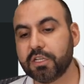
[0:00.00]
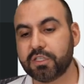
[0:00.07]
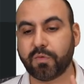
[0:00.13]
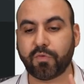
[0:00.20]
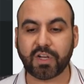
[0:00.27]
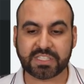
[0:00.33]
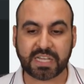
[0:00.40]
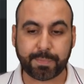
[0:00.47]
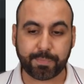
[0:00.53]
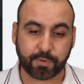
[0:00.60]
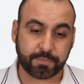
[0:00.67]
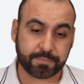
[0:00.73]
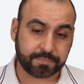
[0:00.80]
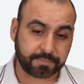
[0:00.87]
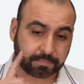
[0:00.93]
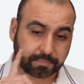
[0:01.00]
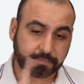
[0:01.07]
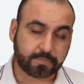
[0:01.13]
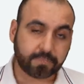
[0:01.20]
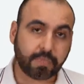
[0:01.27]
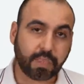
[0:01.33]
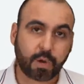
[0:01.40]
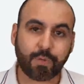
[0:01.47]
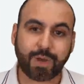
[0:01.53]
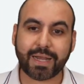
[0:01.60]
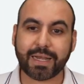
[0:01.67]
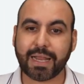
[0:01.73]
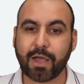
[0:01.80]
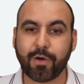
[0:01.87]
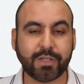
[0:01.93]
So for example,
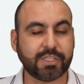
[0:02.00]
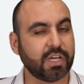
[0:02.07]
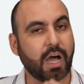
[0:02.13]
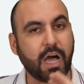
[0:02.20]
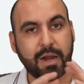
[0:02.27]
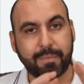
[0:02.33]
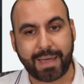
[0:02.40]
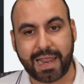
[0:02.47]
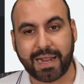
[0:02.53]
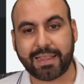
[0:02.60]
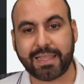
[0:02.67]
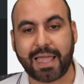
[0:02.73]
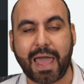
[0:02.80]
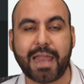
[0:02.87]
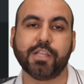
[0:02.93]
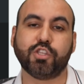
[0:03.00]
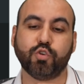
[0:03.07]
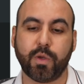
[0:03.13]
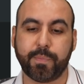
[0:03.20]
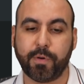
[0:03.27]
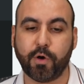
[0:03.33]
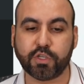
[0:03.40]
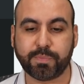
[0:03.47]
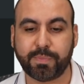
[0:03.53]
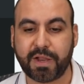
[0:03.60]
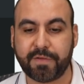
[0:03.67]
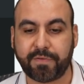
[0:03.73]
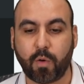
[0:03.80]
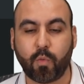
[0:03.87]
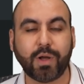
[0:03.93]
Right now, it's automatically added to a post, but
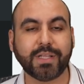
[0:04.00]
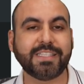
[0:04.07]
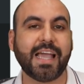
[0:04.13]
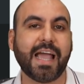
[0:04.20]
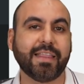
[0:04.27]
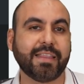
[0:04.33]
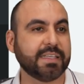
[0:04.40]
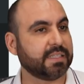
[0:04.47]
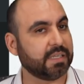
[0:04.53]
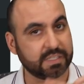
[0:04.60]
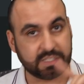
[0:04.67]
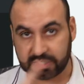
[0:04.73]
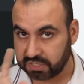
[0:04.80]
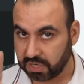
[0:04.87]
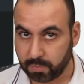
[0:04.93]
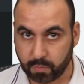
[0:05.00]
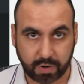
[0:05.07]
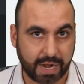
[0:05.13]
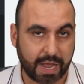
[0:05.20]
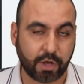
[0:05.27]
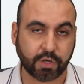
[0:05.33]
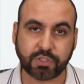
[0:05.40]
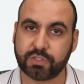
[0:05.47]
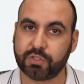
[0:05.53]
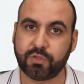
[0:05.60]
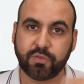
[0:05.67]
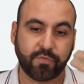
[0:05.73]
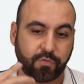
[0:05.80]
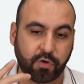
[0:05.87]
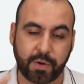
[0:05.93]
if I want to add this somewhere else
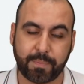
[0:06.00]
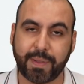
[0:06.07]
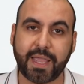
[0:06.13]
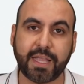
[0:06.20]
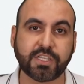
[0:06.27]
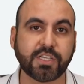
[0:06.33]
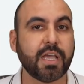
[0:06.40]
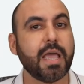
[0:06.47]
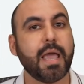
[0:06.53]
to, for a page,